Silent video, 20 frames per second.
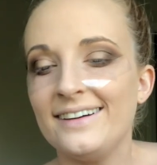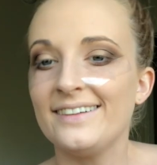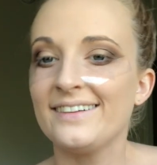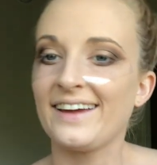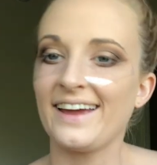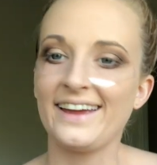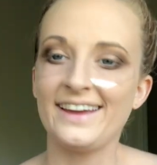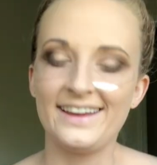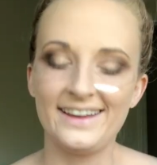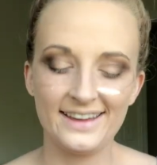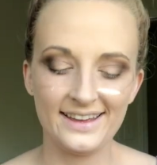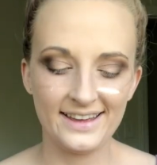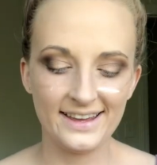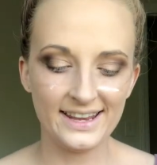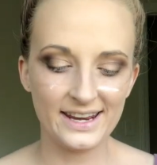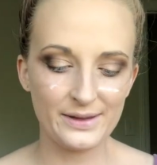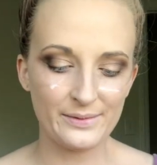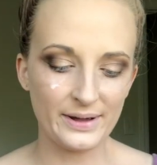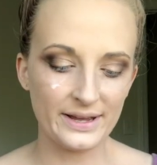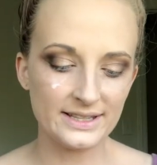Okay,
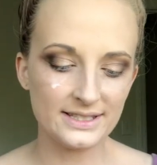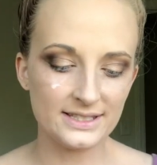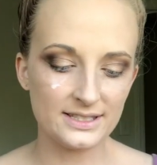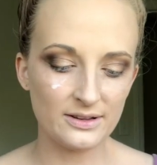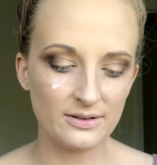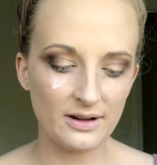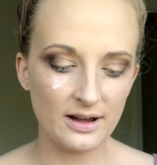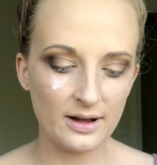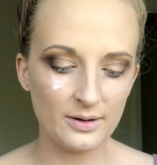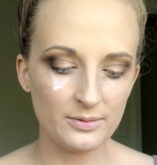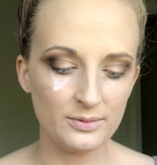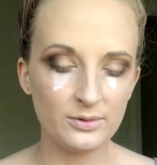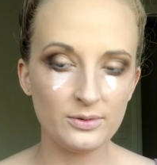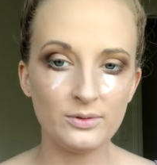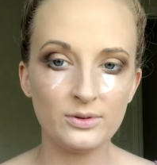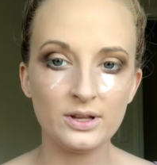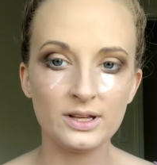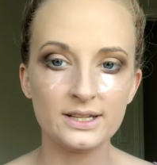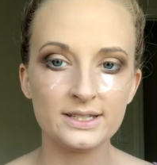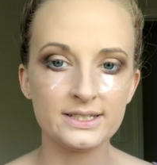anyways, so I
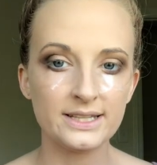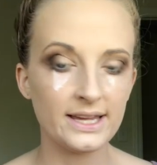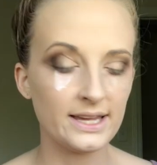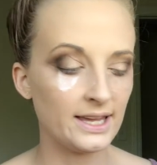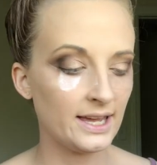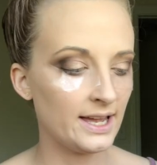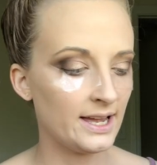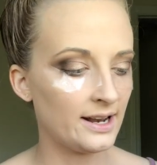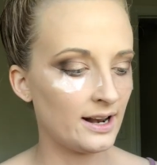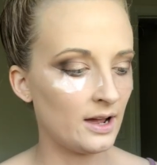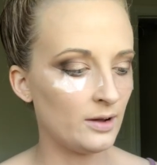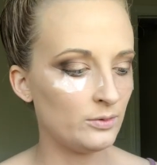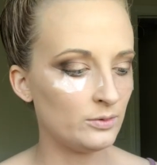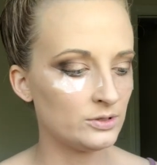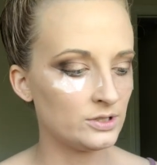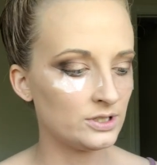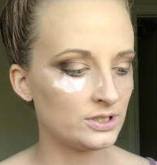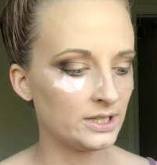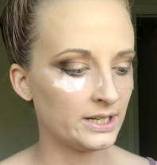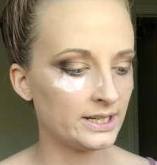will take it and I
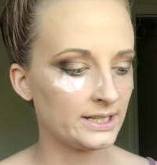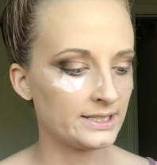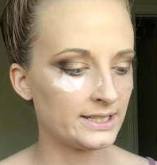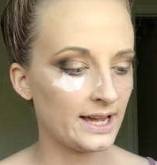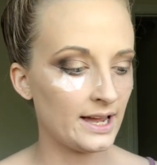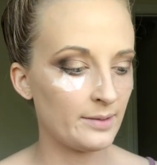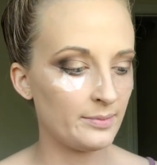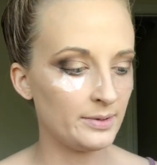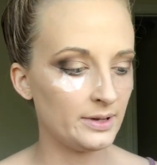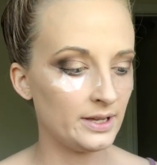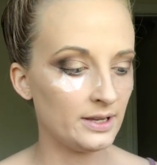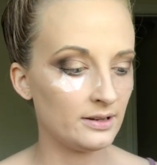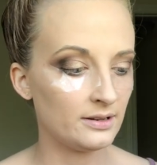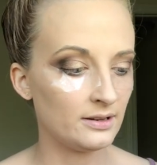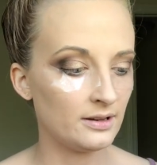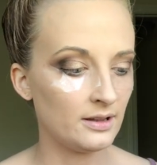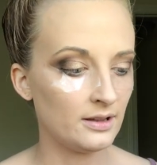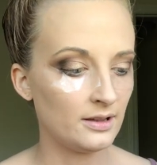will just like tap it